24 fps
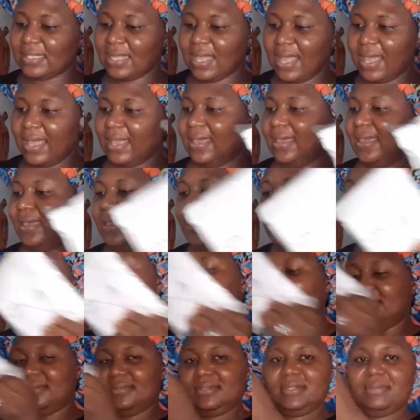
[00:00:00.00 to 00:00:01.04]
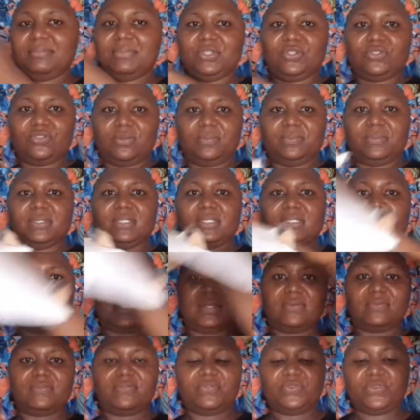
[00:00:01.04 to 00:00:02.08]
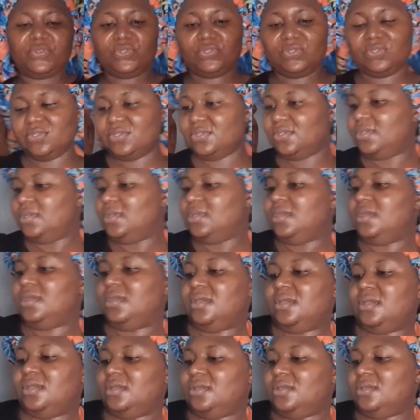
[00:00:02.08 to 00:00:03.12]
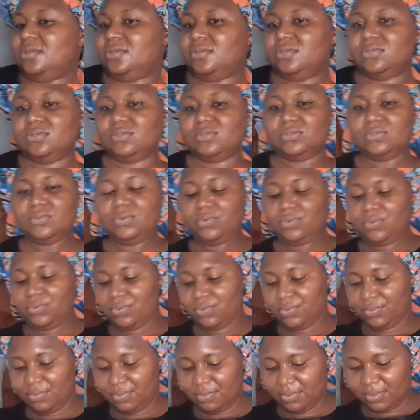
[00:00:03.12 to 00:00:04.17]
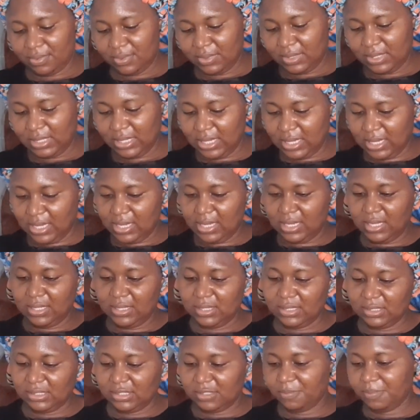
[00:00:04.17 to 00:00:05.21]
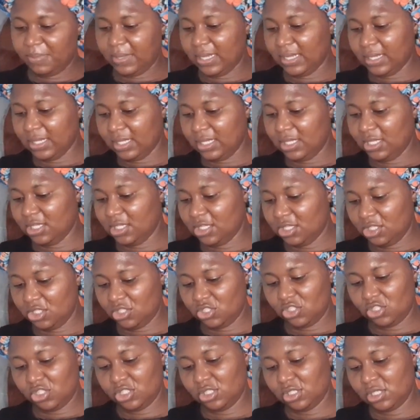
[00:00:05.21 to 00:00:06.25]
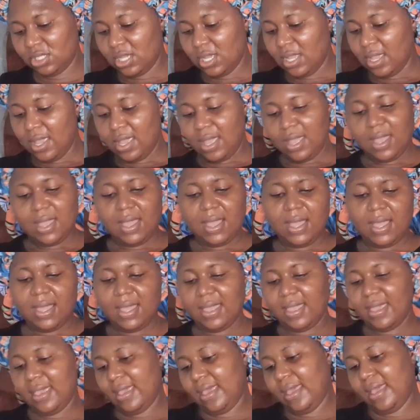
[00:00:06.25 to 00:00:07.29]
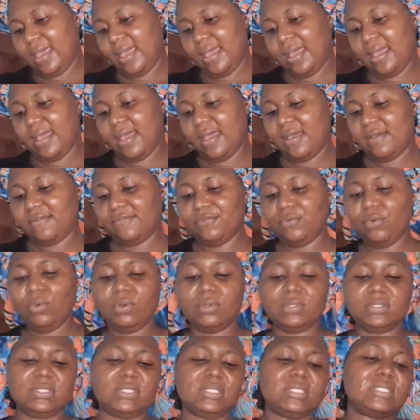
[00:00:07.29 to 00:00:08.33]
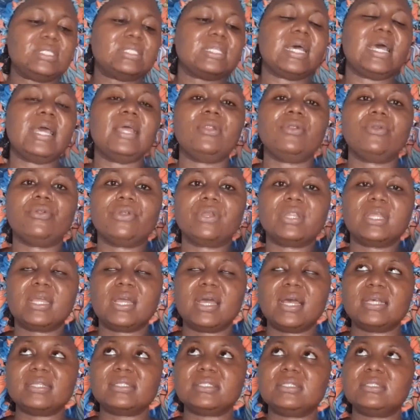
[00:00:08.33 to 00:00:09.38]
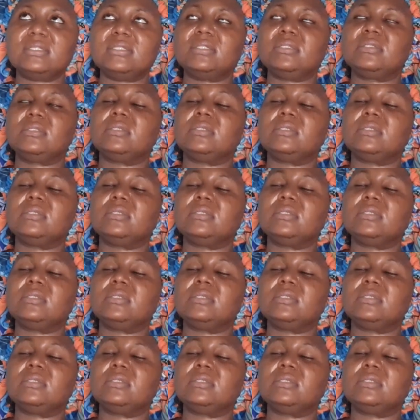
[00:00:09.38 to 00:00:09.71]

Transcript: guy here. Let me drop this down first. So here in this package I have, oh, this is hyaluronic acid.